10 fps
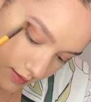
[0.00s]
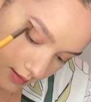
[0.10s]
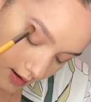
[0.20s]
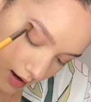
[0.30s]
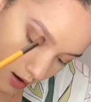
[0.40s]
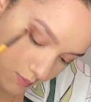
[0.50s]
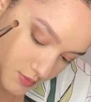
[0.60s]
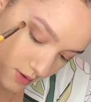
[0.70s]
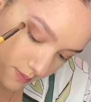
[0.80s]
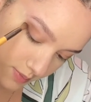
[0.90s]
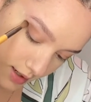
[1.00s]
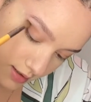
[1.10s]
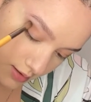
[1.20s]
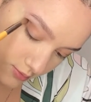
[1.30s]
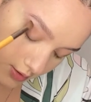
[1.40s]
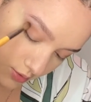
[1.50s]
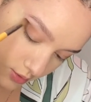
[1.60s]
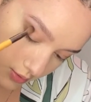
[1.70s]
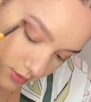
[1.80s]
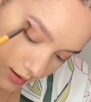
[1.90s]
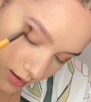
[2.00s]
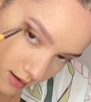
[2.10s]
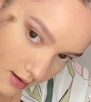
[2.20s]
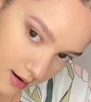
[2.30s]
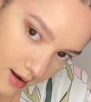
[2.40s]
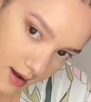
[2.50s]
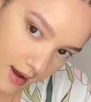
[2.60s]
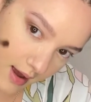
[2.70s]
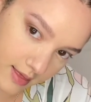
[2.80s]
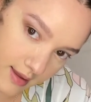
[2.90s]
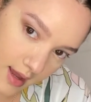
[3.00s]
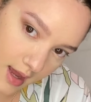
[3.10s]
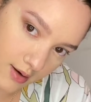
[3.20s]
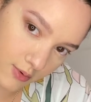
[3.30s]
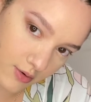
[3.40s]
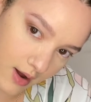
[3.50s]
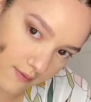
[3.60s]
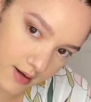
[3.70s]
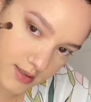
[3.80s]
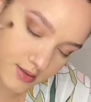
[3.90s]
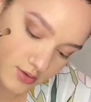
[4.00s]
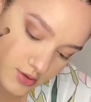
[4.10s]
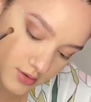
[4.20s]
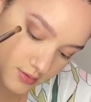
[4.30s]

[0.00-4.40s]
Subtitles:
it helps with blending when you hold it at the end, when you have less control.